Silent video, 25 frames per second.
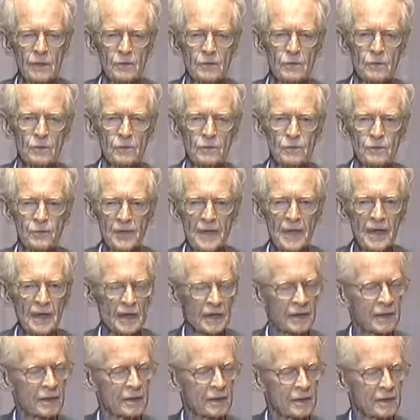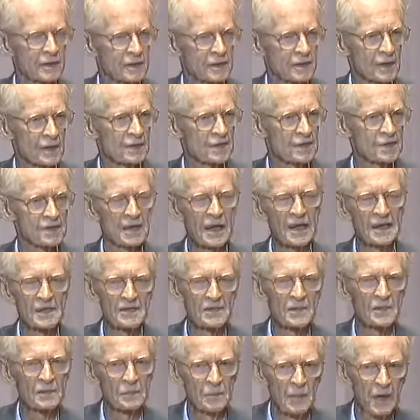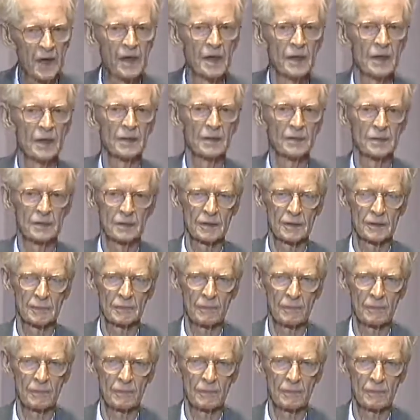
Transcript: to feelings and states of mind.